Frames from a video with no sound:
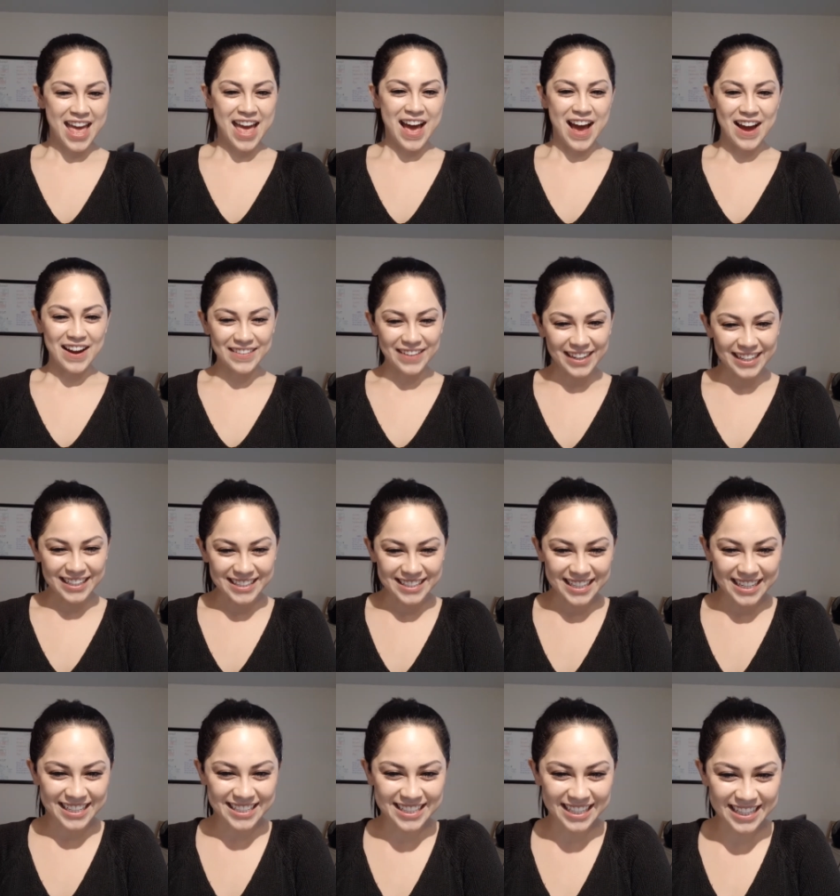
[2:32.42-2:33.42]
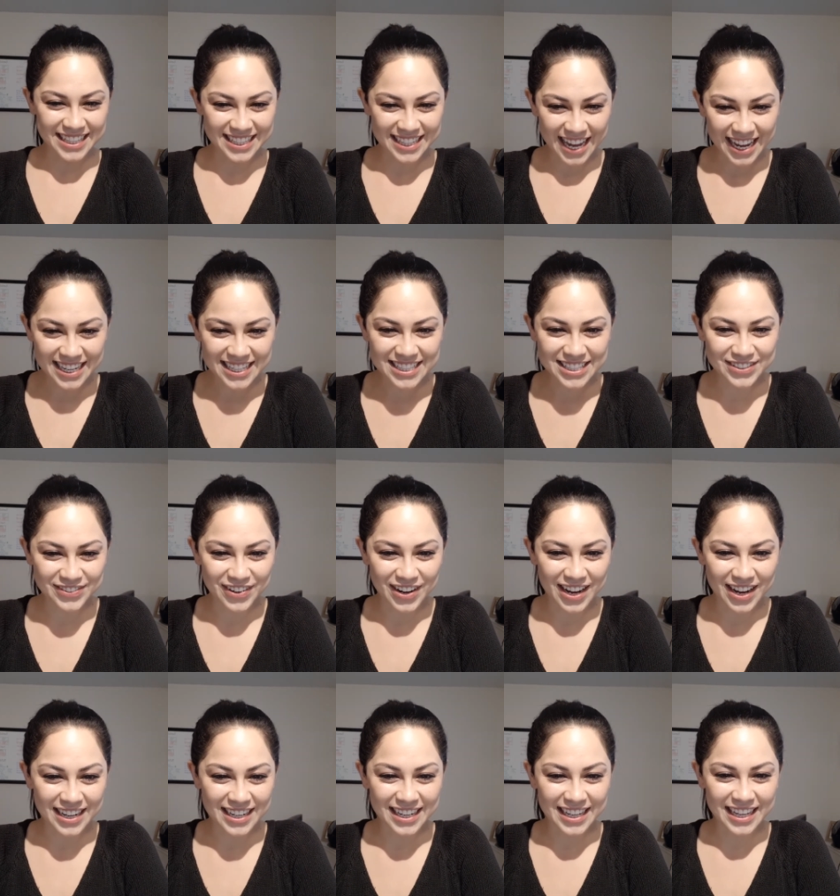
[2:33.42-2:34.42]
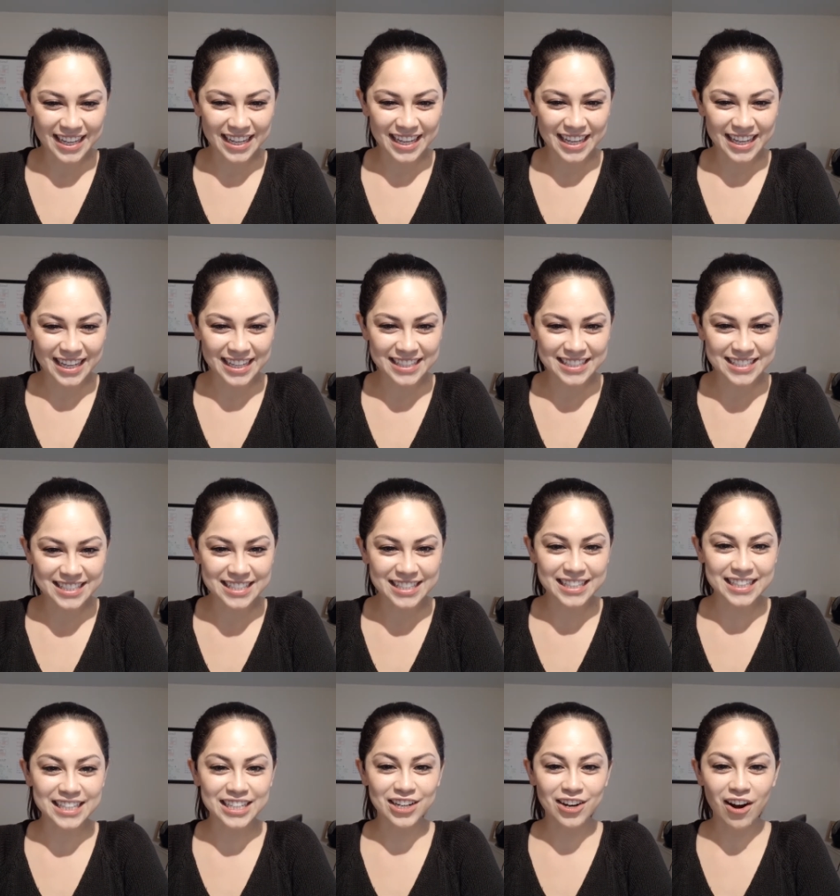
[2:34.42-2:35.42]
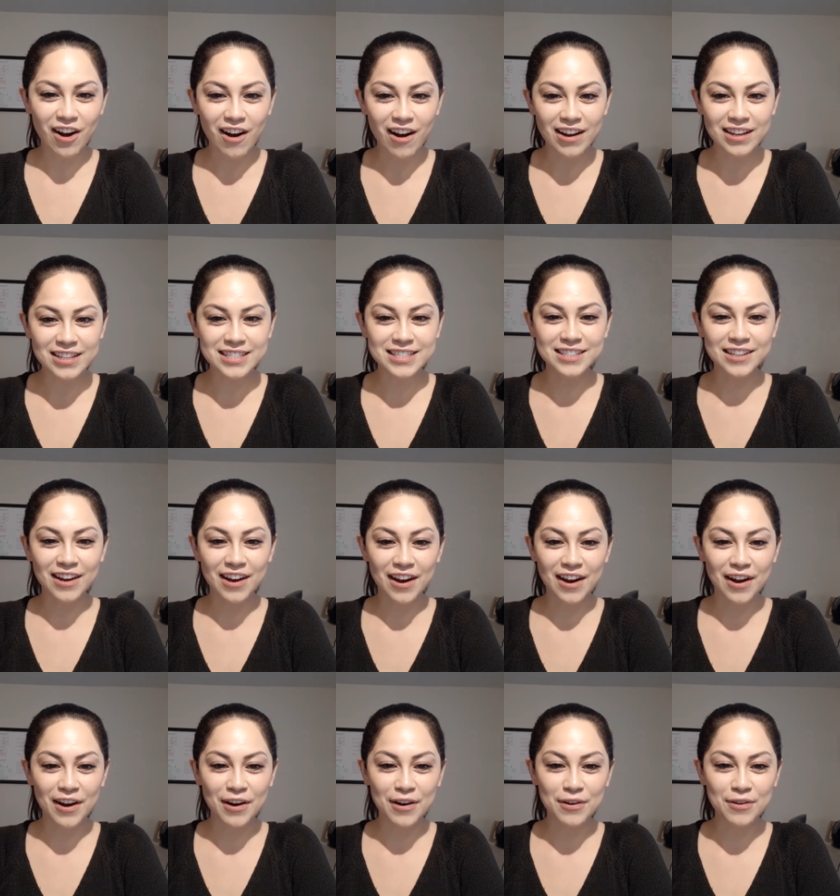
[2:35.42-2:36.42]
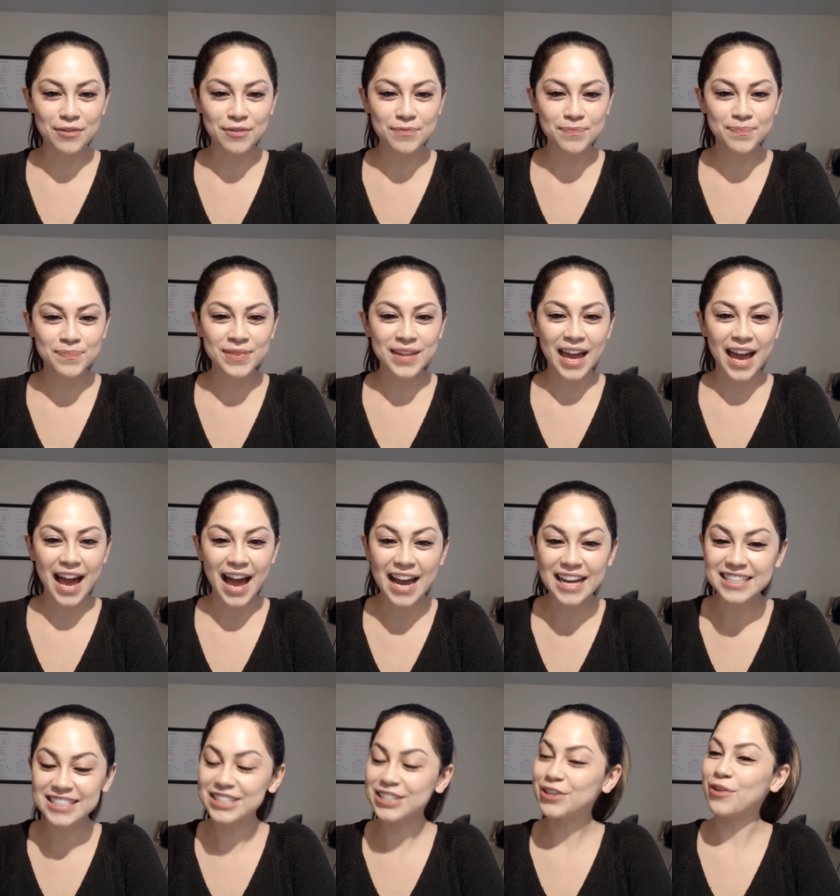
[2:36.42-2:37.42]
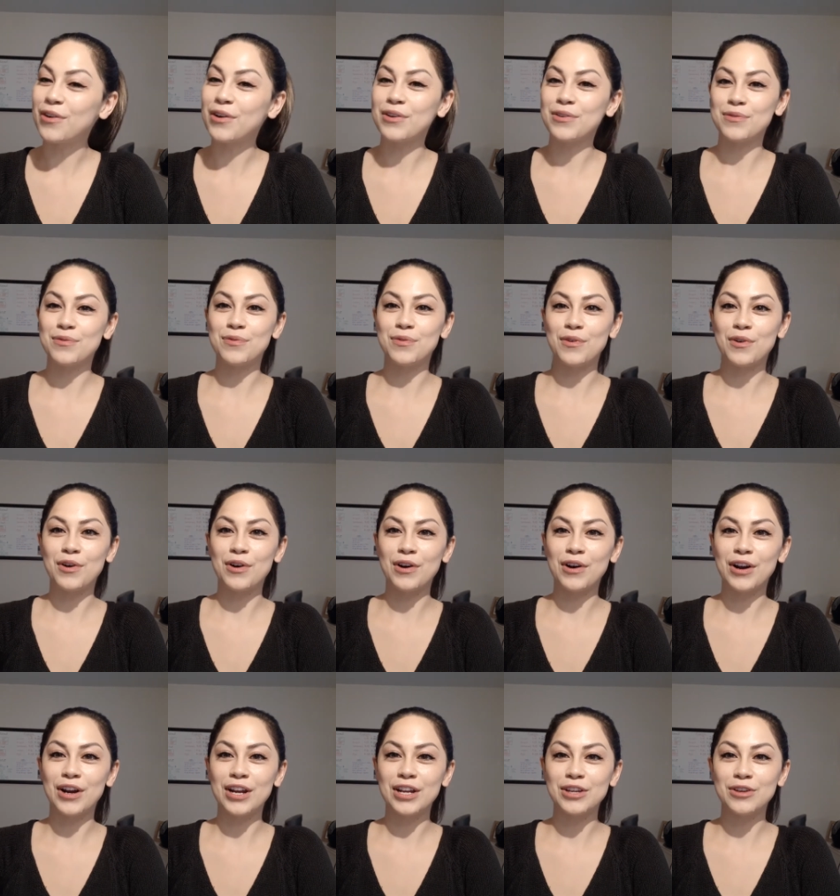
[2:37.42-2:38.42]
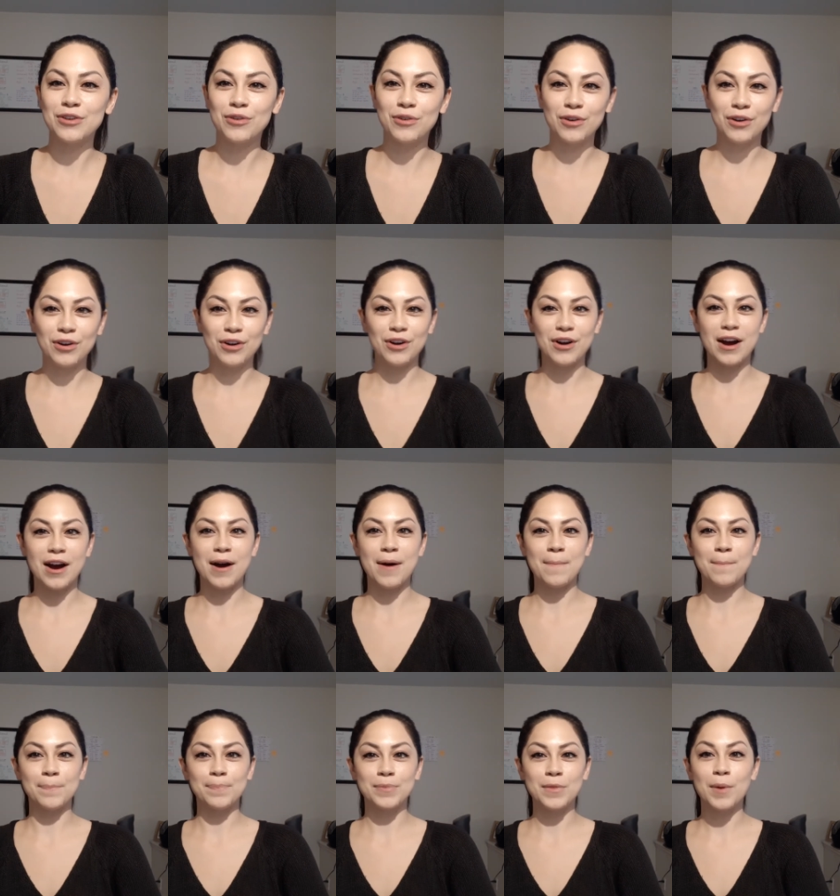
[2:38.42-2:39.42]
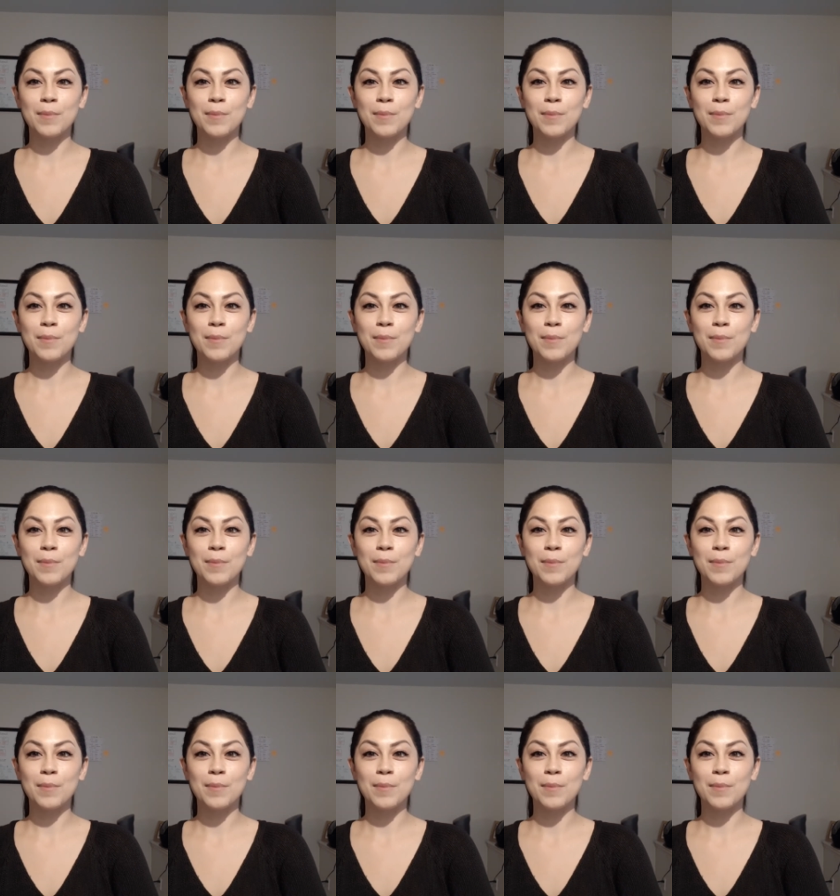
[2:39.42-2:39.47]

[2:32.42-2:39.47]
All right. So the next one is the cost of actually going for your um,